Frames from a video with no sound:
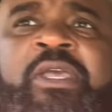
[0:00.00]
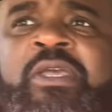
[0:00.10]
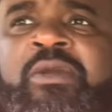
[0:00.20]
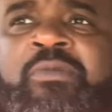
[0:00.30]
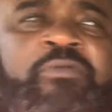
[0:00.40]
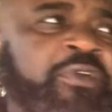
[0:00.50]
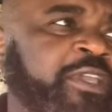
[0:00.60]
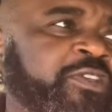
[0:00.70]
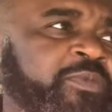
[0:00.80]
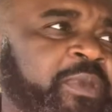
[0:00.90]
Ricky Smith, with
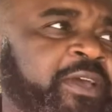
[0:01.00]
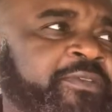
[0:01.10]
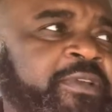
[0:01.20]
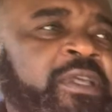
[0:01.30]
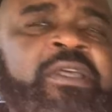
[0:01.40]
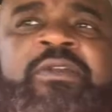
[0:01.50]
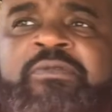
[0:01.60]
Ricky Smith. Yeah.